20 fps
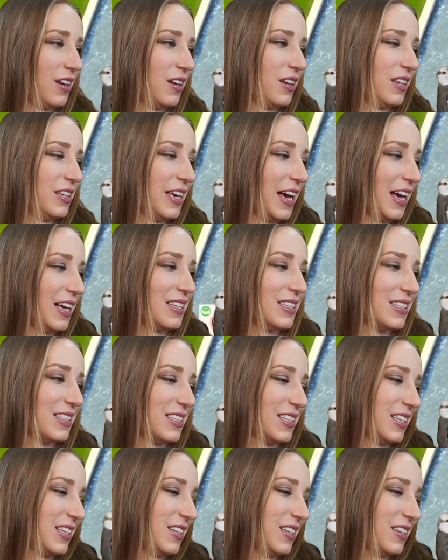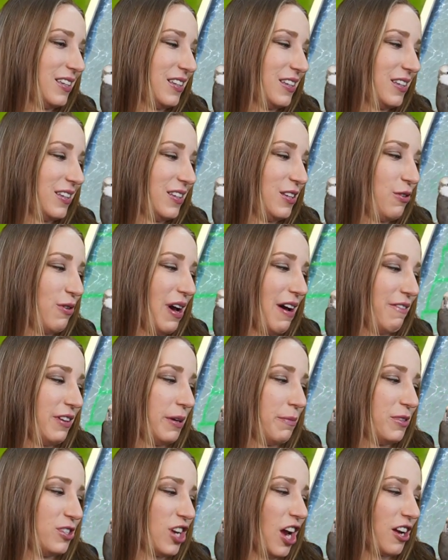Yes? You have an
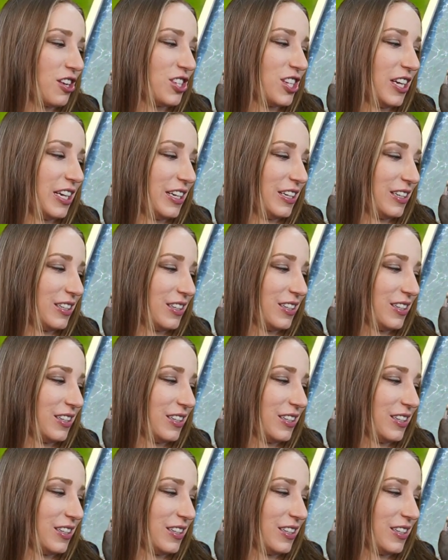objection?